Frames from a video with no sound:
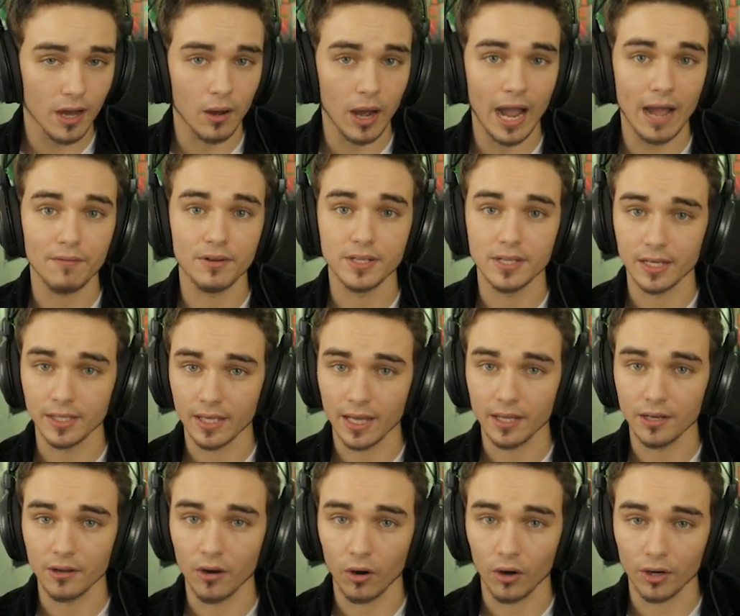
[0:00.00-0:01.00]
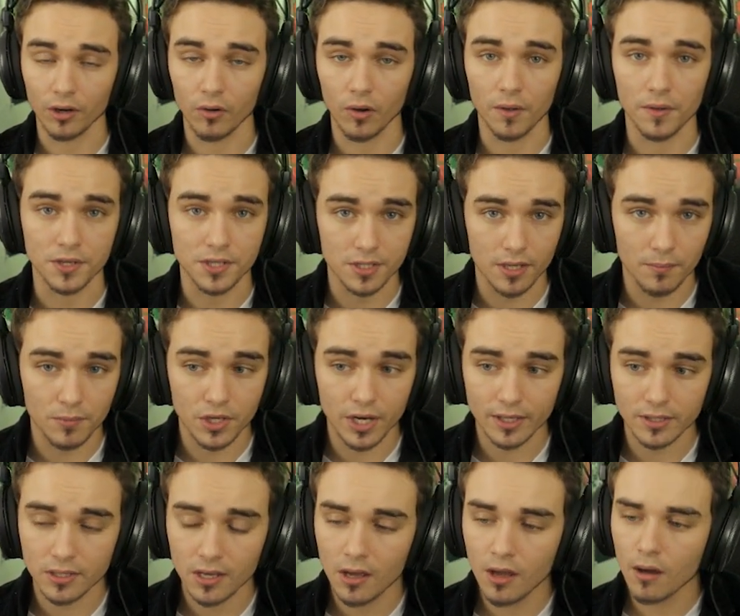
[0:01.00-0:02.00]
I have a dedicated article on the
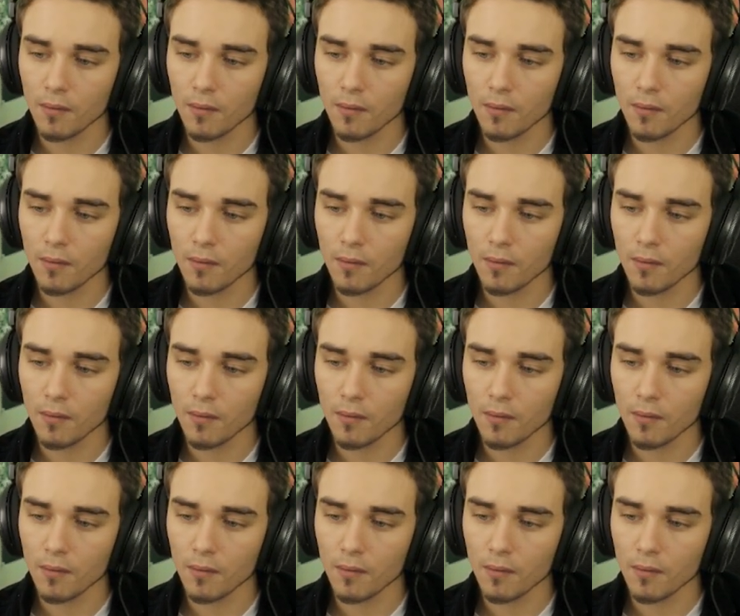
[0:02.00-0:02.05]
subject,